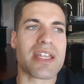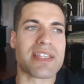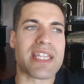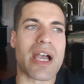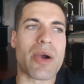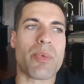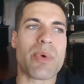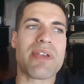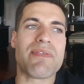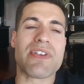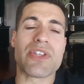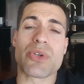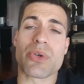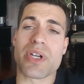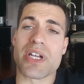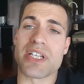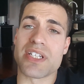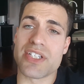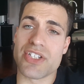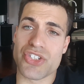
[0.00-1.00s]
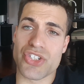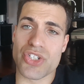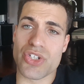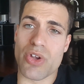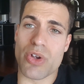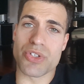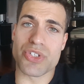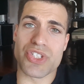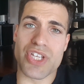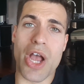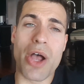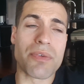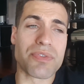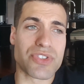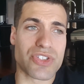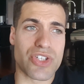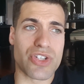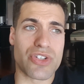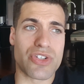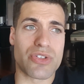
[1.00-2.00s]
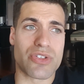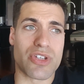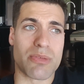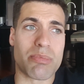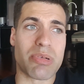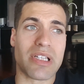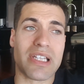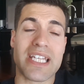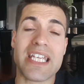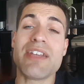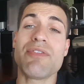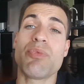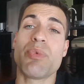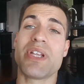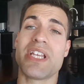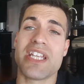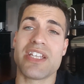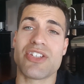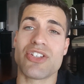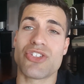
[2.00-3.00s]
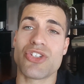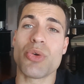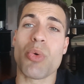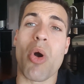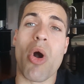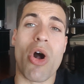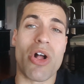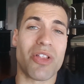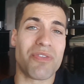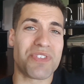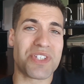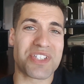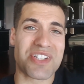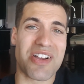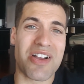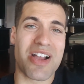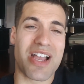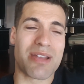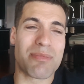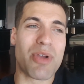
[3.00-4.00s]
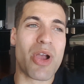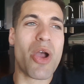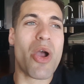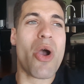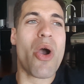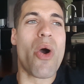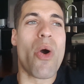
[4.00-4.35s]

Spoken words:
that we've either conditioned ourselves to believe we need to do all of the time,